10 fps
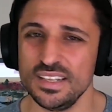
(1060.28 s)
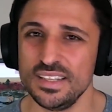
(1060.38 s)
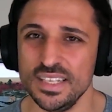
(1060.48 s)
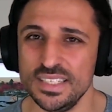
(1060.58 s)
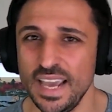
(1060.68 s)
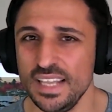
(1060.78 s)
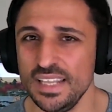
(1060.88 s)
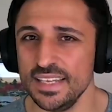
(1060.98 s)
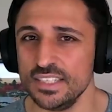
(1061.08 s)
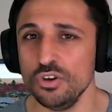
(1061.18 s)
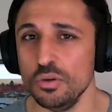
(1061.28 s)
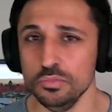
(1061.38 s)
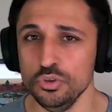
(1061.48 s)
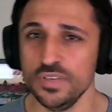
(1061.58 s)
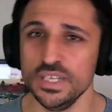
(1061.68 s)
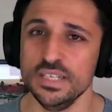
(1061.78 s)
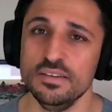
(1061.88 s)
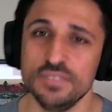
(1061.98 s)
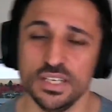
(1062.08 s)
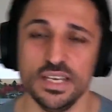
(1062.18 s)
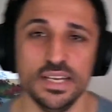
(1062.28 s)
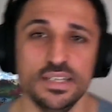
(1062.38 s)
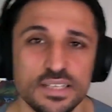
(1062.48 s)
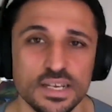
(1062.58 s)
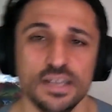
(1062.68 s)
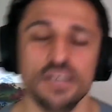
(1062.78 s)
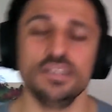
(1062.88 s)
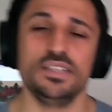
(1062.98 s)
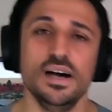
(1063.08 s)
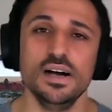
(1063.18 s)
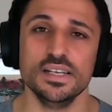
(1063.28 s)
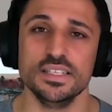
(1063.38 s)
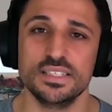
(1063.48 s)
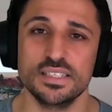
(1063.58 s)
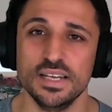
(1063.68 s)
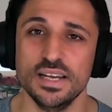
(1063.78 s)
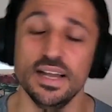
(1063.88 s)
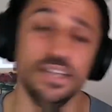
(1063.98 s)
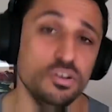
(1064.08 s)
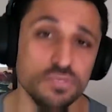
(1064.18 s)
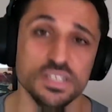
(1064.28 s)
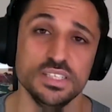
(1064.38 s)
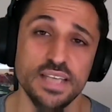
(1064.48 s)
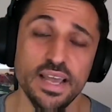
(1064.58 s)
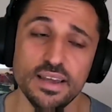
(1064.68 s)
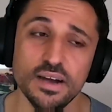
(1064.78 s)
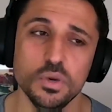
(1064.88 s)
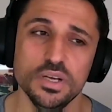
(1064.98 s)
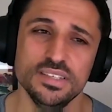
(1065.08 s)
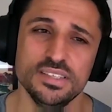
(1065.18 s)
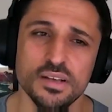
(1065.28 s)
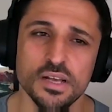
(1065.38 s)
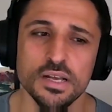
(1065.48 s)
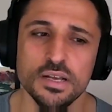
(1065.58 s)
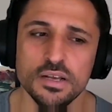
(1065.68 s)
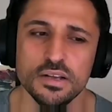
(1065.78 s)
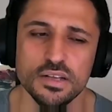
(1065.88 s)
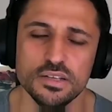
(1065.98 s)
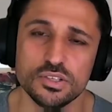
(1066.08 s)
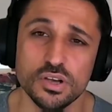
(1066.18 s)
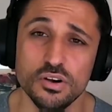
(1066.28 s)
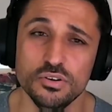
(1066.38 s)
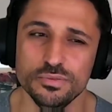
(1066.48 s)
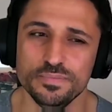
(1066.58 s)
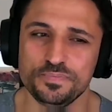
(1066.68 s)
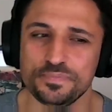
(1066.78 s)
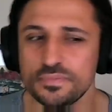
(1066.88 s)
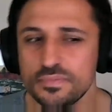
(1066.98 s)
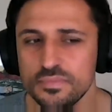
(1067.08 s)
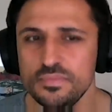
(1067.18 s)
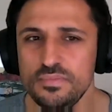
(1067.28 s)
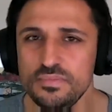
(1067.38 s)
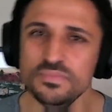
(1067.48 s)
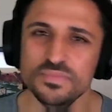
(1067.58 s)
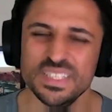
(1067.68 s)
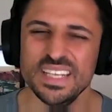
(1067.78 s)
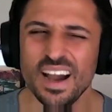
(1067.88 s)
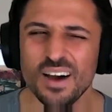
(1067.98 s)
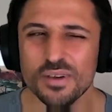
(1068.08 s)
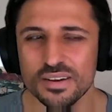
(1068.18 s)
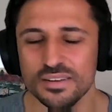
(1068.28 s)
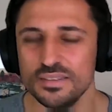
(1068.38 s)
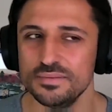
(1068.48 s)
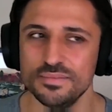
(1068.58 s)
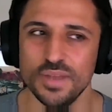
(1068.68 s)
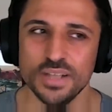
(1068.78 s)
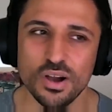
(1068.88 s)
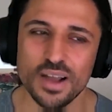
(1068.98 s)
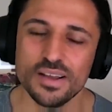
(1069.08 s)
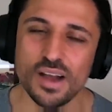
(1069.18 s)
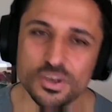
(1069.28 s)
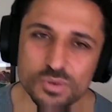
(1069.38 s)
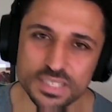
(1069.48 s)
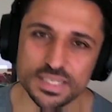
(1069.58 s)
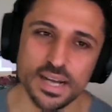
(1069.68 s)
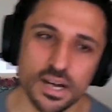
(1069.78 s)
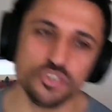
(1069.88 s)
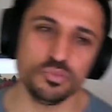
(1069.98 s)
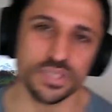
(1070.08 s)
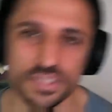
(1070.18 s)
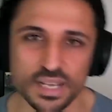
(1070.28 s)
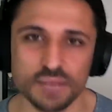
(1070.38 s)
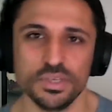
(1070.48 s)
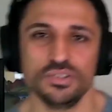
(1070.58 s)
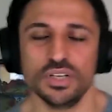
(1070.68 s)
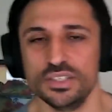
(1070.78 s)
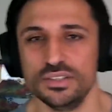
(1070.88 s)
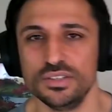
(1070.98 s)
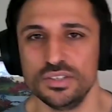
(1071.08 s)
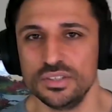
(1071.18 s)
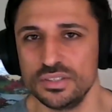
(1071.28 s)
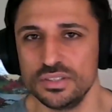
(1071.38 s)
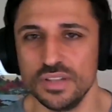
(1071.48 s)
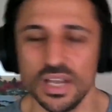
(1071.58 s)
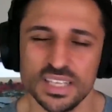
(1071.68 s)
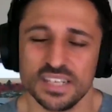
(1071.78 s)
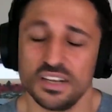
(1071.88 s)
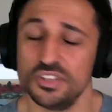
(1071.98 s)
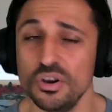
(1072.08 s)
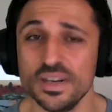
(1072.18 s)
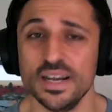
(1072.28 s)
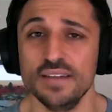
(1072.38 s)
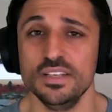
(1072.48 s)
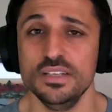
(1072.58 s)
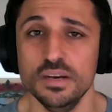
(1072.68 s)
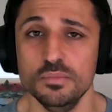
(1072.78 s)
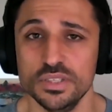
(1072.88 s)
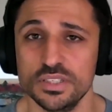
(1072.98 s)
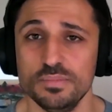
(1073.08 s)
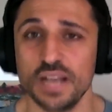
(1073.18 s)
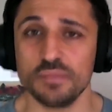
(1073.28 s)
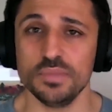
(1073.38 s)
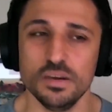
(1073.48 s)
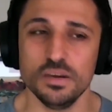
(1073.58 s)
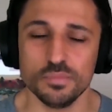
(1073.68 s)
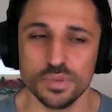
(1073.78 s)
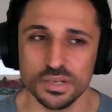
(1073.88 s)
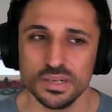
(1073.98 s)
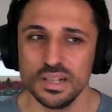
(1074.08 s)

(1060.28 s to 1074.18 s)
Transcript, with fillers: the daily is not moving enough to hit uh, targets uh, as often as the eight hour is. Yeah. So yeah, I, I don't, I, I don't want to say 100% because I, like I said, I don't have the numbers to back me up, but